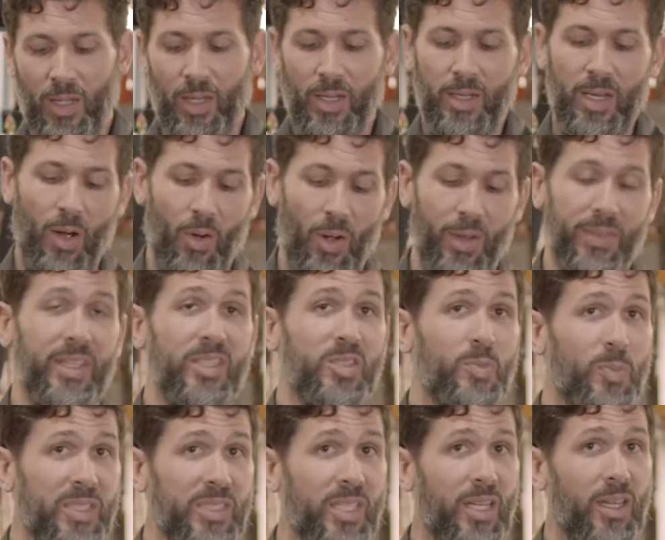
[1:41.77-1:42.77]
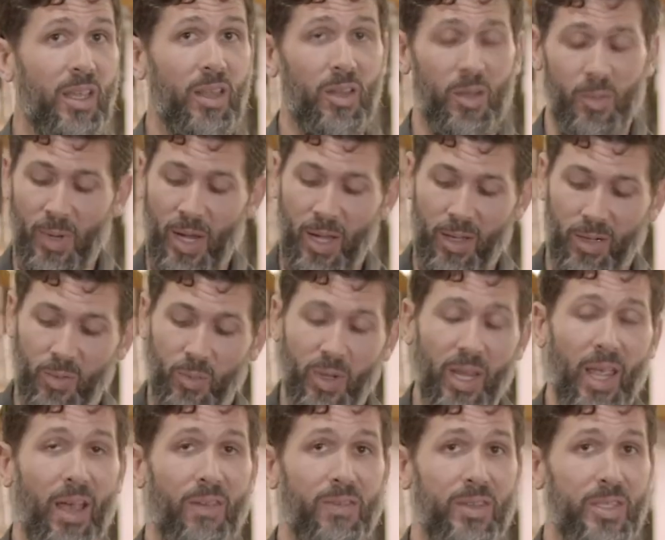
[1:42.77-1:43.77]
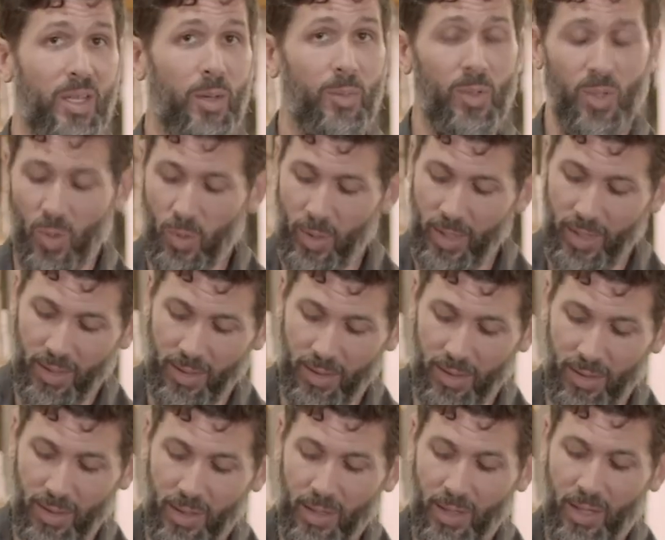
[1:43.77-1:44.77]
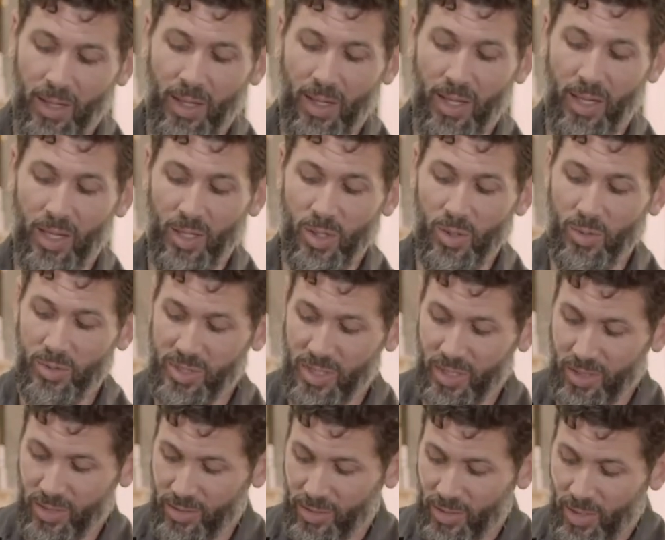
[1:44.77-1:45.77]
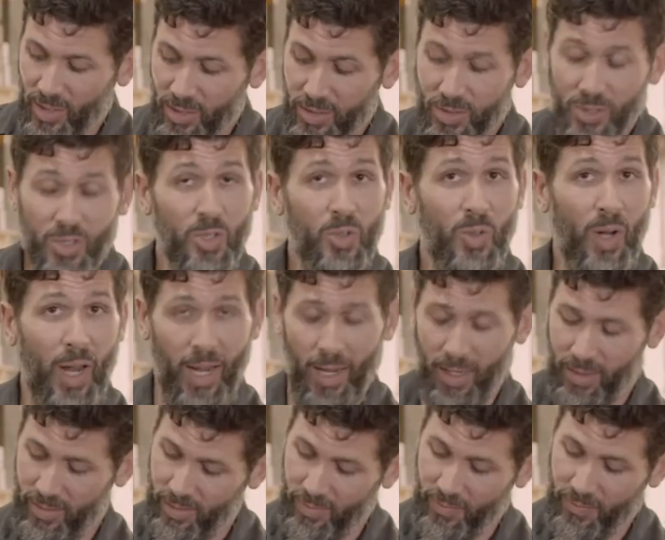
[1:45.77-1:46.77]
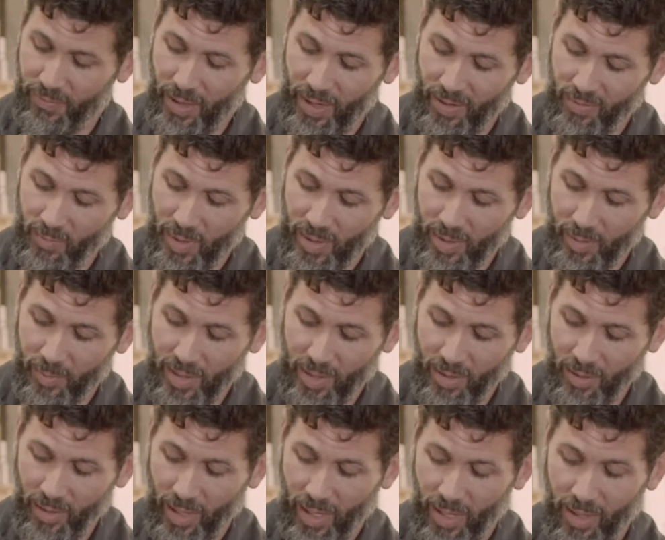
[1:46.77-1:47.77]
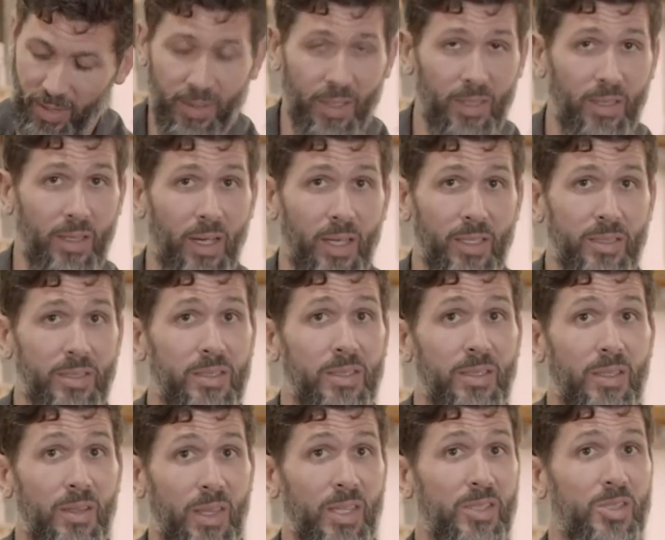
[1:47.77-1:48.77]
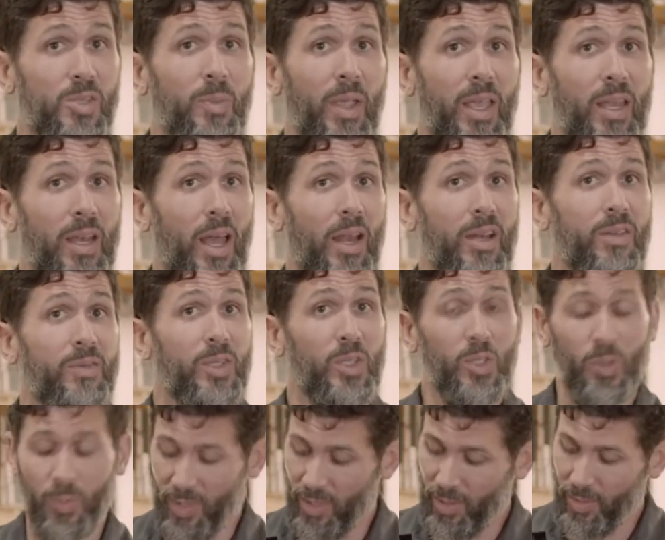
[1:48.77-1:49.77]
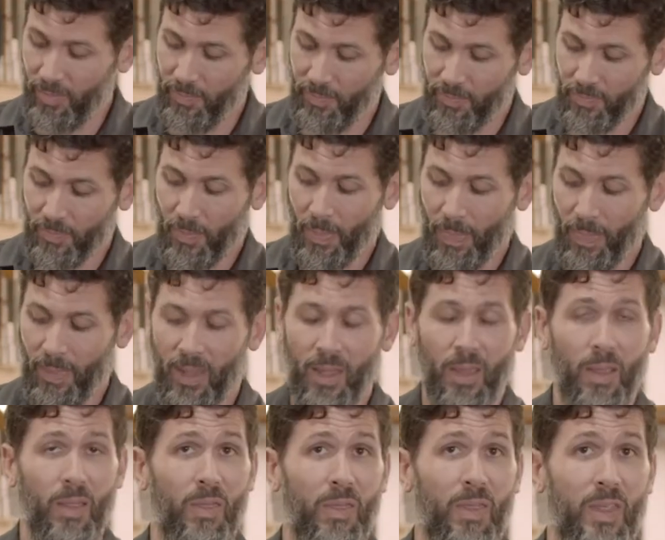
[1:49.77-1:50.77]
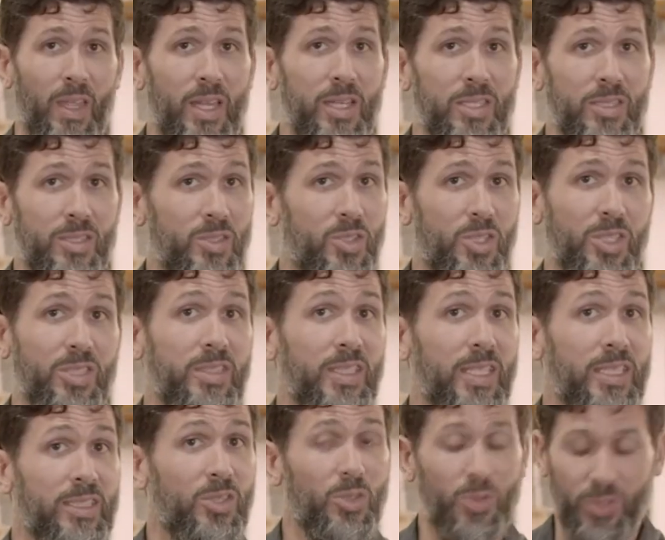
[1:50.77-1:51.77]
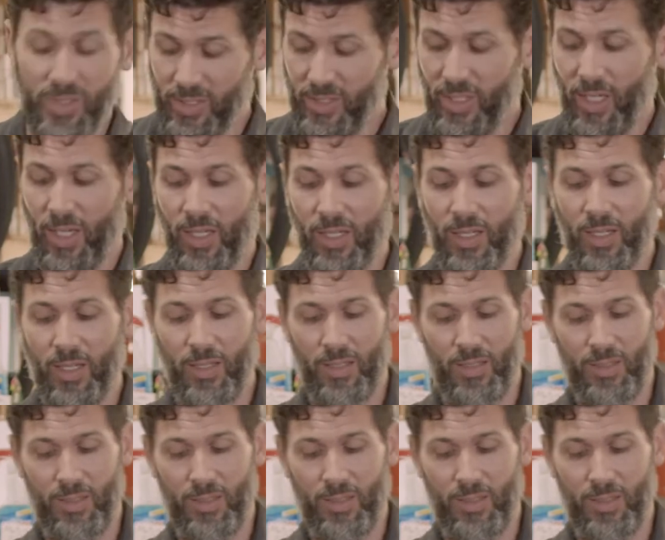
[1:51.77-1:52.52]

Now on this particular model, we have a double quick. It uses two 5mm Allen nuts. These are made out of aluminum. These just need to snug.